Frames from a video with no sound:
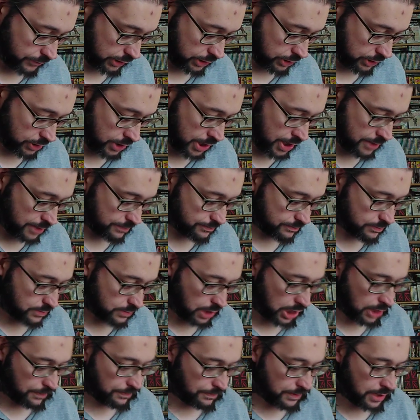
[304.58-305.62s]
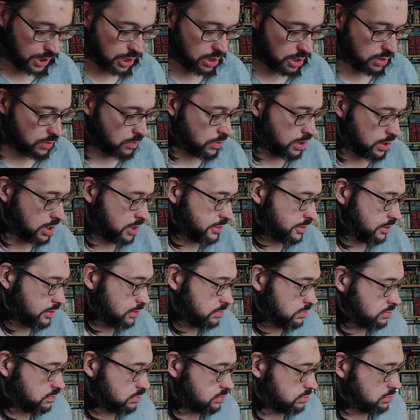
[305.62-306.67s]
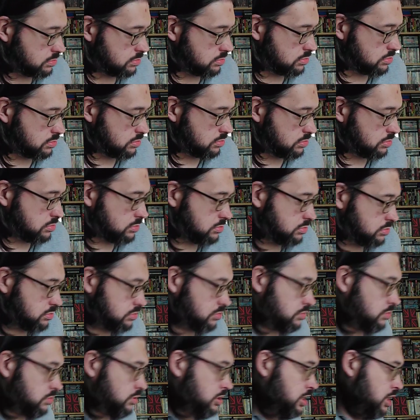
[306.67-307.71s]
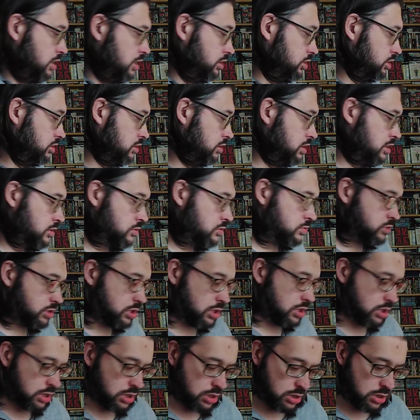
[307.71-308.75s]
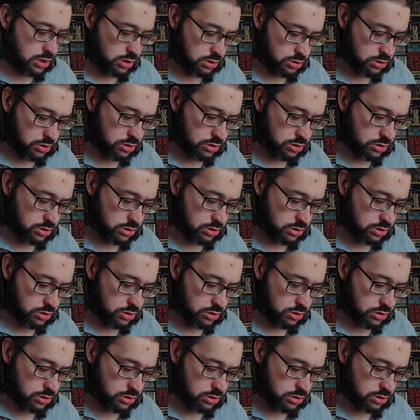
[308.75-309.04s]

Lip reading: So yeah, happy with that. So those are